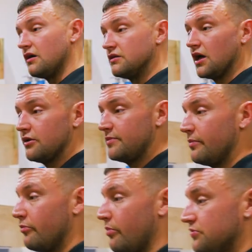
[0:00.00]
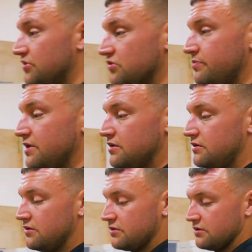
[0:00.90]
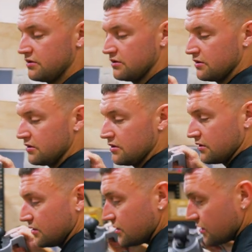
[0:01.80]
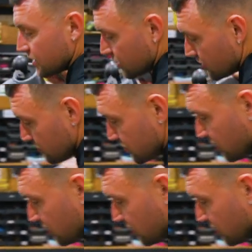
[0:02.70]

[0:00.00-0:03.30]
A lot of people participated and it was